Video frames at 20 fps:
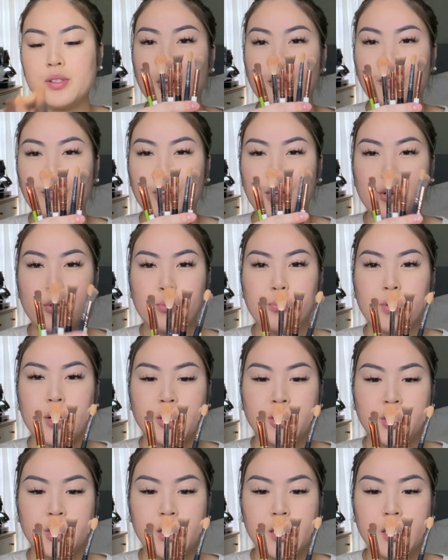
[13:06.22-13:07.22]
a few
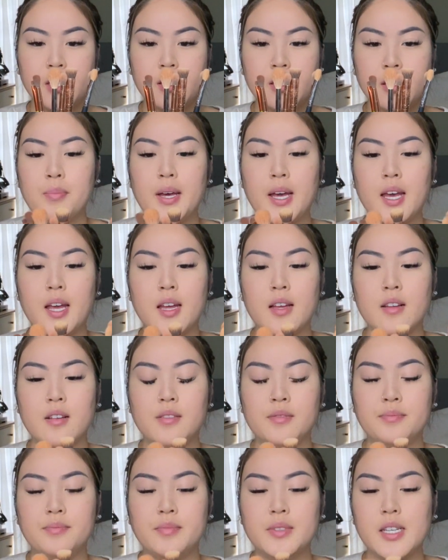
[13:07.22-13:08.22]
brushes, but
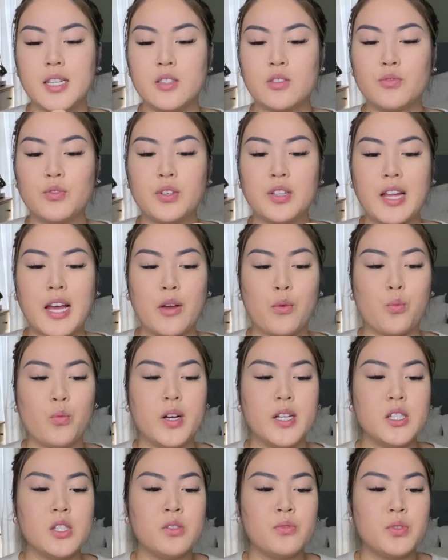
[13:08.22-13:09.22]
it's for like,
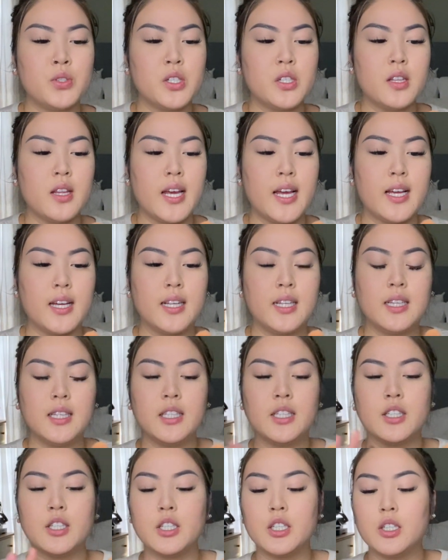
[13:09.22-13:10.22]
one's for like
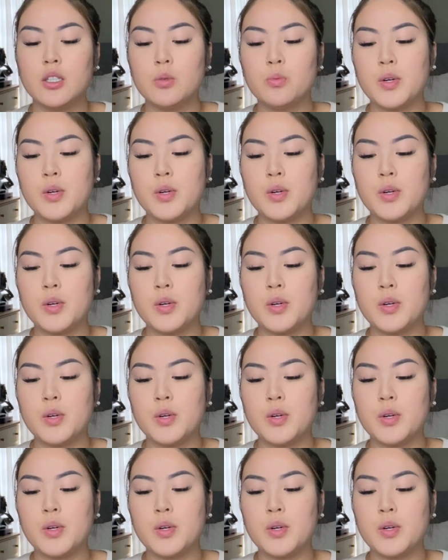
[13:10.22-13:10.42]
glitter,